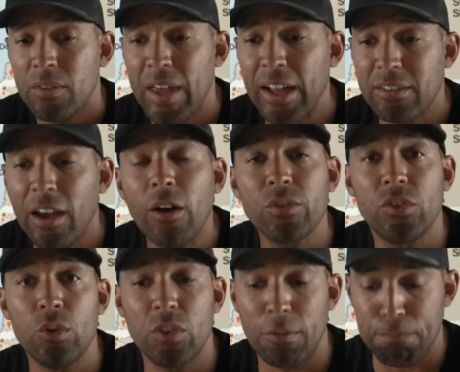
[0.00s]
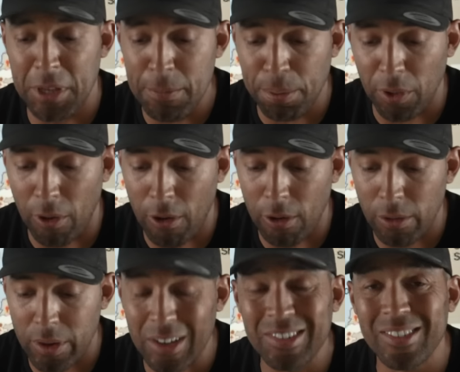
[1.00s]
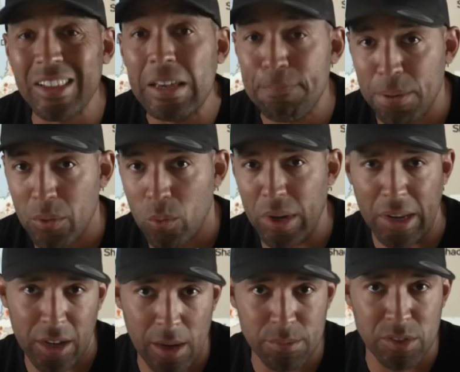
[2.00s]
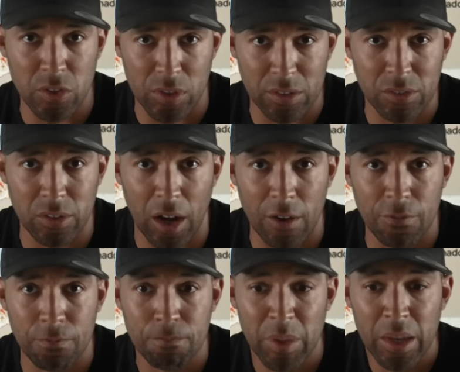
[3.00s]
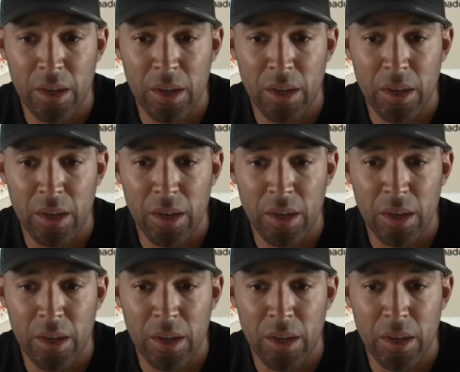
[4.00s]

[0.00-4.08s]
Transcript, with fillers: That tells you that people are asleep when it comes to this stuff.